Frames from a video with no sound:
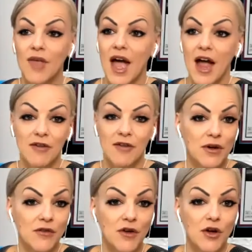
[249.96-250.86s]
every one
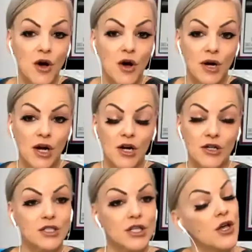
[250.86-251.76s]
of your
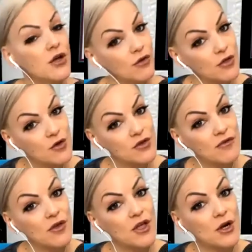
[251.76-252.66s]
coworkers, for those of
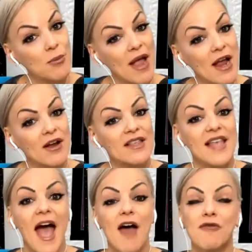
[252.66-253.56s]
you that are parents,
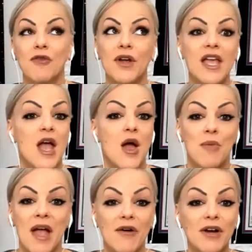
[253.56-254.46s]
every
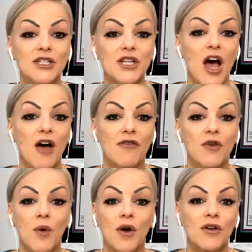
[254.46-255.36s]
parent of
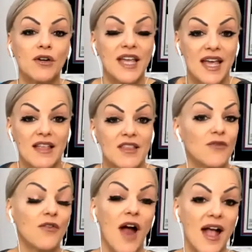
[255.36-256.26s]
your kids'
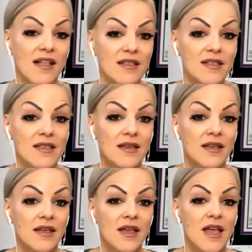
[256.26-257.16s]
friends,
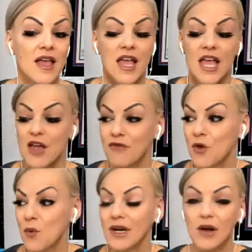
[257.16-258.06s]
if you
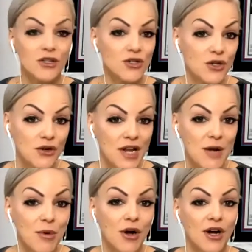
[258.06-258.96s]
went out into your
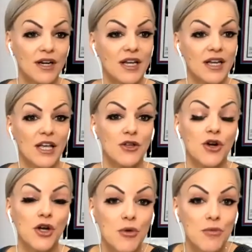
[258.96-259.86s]
neighborhood, in your
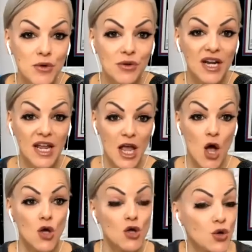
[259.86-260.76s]
community,
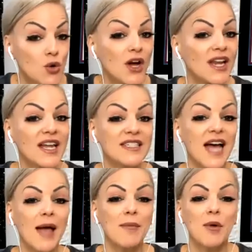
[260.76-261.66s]
you could hit
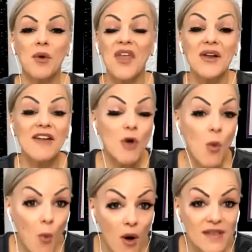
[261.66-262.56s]
diamond without ever
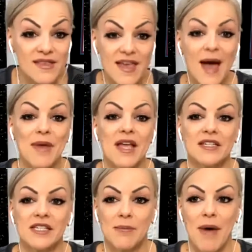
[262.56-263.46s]
once tapping
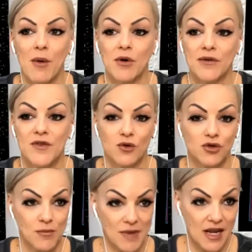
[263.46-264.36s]
into the power of
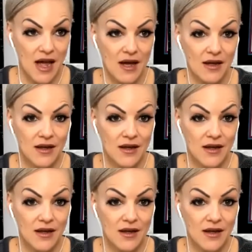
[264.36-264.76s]
social media.